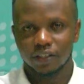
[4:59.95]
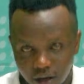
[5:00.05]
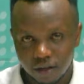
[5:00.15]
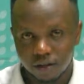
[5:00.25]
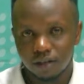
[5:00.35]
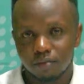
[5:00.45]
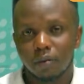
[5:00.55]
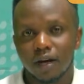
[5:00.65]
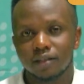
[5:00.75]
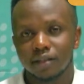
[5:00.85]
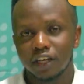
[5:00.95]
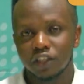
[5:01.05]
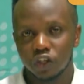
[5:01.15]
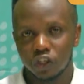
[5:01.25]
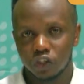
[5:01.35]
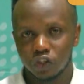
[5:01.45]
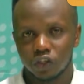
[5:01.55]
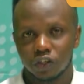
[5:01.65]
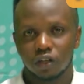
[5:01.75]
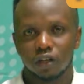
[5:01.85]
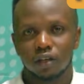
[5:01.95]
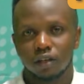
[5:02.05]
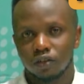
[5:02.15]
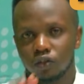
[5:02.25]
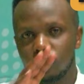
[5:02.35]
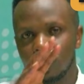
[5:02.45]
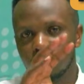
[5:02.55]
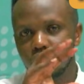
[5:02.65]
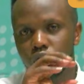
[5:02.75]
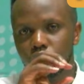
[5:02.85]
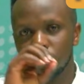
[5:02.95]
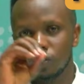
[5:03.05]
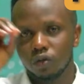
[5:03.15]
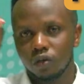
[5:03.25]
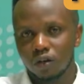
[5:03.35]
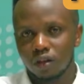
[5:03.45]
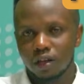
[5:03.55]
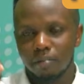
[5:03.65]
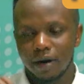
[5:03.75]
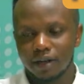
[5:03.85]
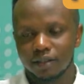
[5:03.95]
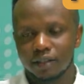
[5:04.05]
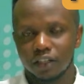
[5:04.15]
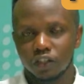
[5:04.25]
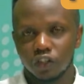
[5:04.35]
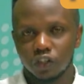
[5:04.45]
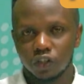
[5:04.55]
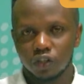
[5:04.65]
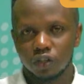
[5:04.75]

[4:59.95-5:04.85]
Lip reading: Then percentage, just draw the percentage,